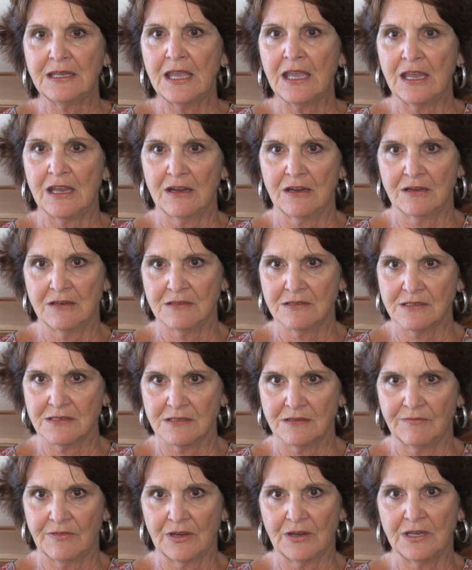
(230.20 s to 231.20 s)
cares
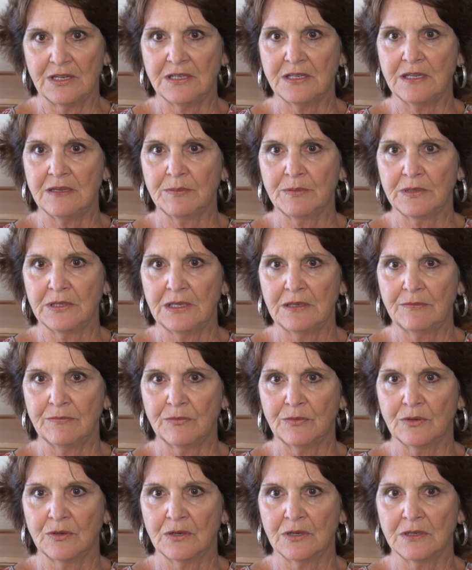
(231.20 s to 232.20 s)
very deeply
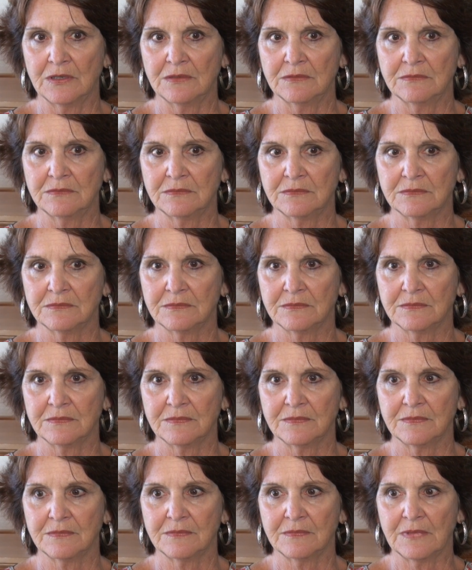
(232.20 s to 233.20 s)
for
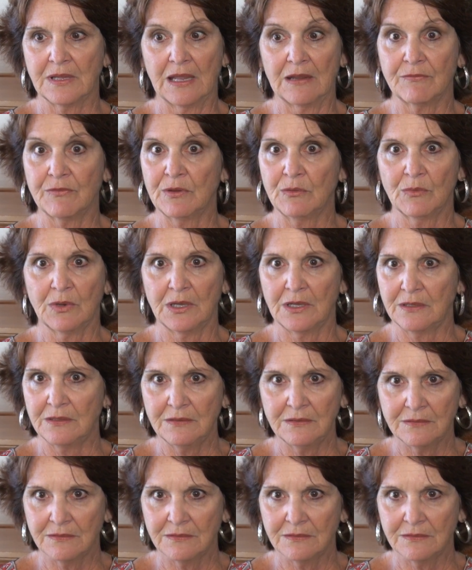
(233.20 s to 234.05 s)
everyone.